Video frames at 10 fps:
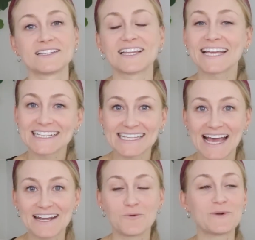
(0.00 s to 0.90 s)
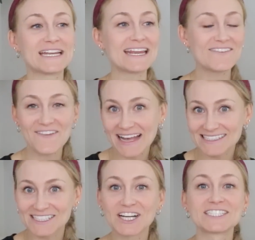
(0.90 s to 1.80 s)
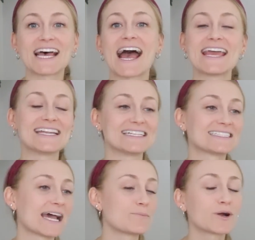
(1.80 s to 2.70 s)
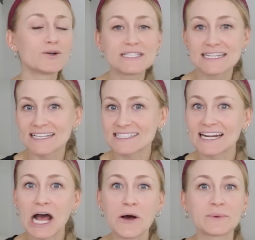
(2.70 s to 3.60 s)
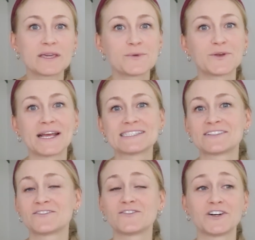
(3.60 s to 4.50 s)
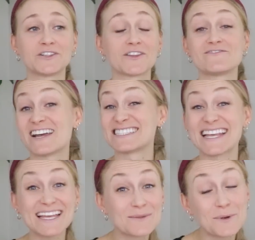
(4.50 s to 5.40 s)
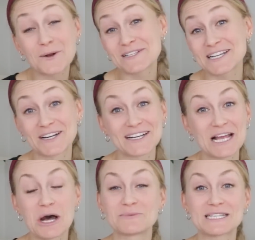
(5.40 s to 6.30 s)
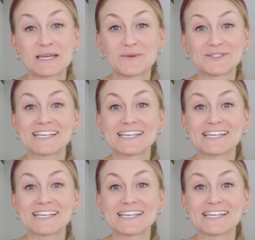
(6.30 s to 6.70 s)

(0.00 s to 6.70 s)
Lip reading: Like I said, we need fats in our diet. It's got protein that's gonna help keep you nice and full. The fats and the protein are gonna help to keep you